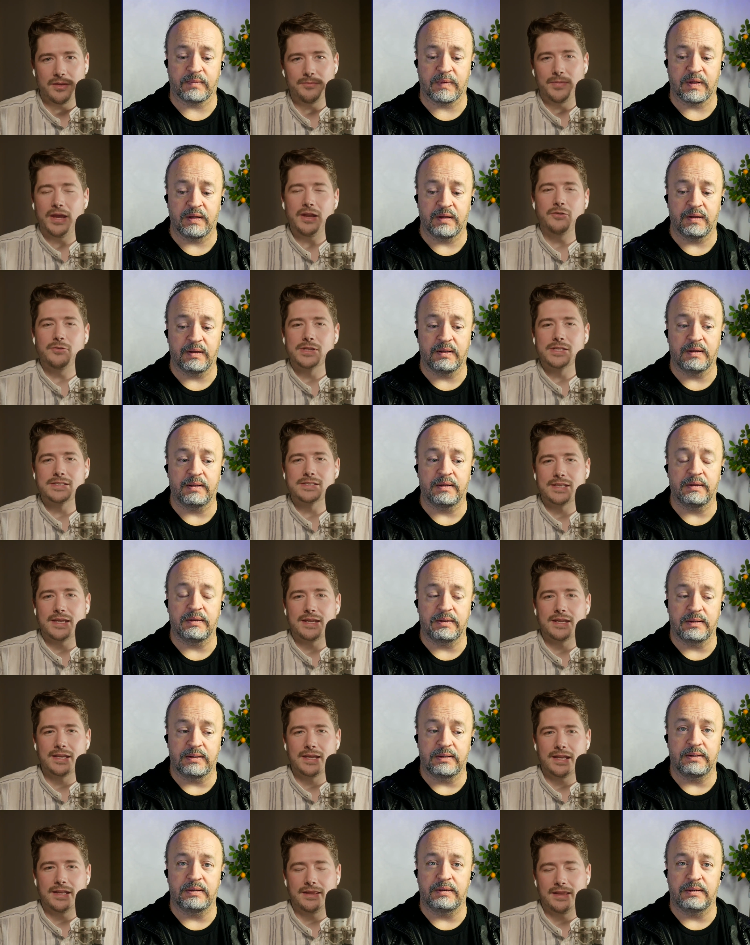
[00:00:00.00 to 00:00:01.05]
Speaker 1: batteries they can
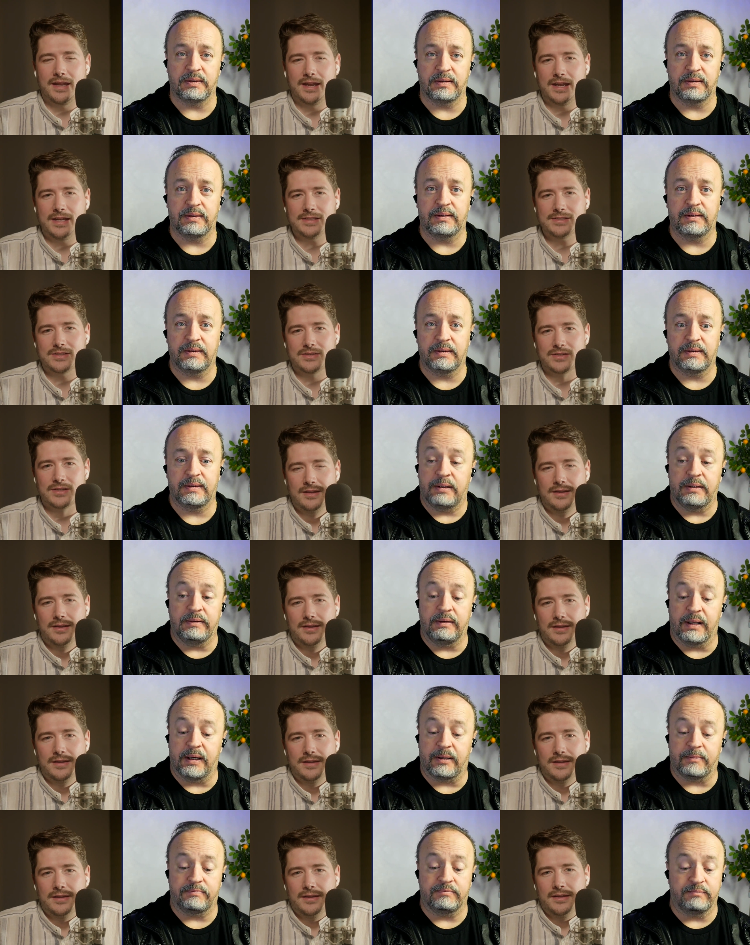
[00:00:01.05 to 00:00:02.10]
get their hands on.
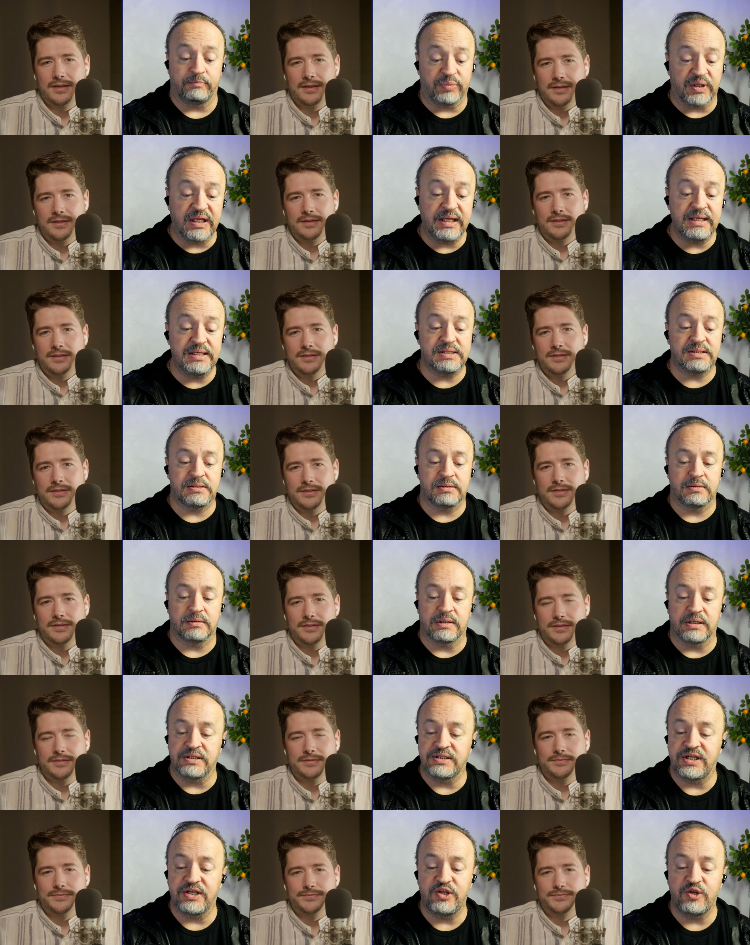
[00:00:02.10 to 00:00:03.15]
Speaker 2: Yeah, please continue